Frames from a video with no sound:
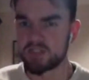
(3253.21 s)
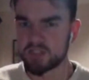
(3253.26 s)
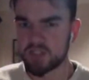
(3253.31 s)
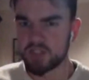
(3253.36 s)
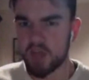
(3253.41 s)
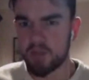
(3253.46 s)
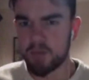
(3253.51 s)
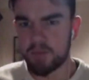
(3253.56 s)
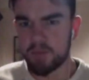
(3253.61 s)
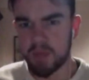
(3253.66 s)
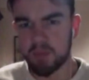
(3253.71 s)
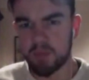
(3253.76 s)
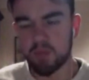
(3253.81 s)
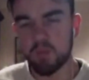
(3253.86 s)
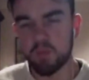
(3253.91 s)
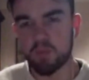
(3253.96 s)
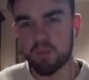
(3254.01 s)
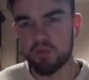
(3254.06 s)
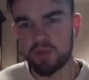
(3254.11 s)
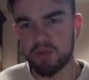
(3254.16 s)
Are certain
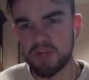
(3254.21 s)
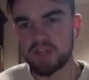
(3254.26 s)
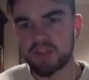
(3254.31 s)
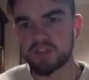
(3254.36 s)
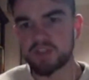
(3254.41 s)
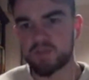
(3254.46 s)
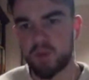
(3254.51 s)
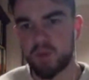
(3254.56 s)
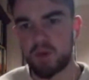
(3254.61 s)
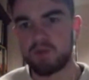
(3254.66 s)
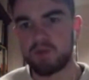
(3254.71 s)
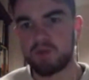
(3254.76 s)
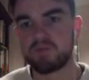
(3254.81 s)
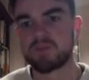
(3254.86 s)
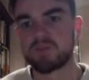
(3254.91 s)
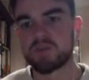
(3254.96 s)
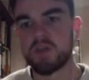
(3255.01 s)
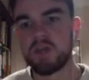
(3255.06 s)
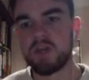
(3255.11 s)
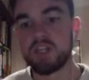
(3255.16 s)
people
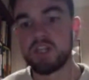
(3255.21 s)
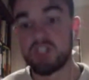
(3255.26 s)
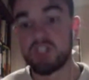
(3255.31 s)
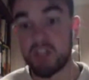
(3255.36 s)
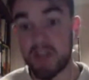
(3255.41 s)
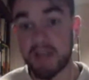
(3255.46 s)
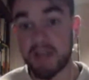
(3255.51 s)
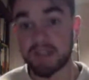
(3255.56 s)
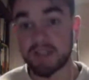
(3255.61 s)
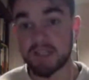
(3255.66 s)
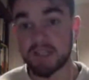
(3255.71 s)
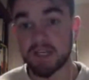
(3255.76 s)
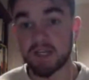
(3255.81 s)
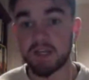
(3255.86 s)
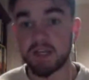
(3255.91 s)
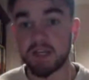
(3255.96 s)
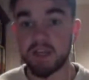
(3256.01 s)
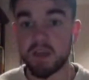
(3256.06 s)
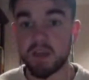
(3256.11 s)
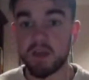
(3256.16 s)
predisposed
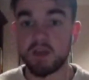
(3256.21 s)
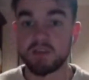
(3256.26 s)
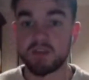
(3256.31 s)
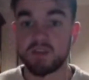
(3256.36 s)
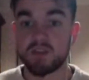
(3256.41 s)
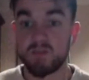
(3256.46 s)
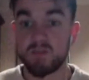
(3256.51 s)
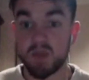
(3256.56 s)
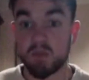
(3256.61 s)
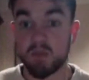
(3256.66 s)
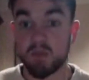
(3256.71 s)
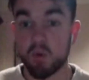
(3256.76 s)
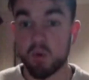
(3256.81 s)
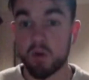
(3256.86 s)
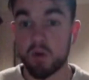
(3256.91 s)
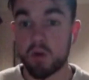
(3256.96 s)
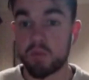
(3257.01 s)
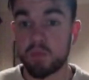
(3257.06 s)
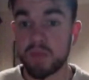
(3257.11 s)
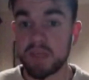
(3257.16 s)
genetically to be
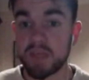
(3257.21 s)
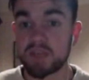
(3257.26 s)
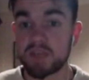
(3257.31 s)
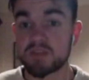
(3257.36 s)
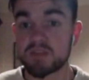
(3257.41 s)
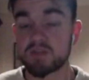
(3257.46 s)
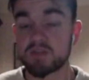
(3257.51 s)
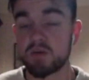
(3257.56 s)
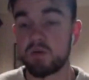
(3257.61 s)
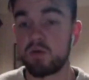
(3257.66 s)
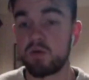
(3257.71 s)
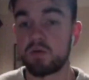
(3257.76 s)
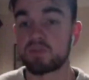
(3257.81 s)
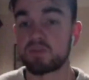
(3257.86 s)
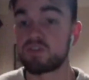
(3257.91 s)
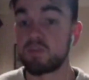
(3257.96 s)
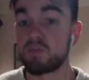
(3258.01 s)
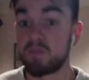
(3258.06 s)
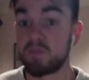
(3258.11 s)
more obese or to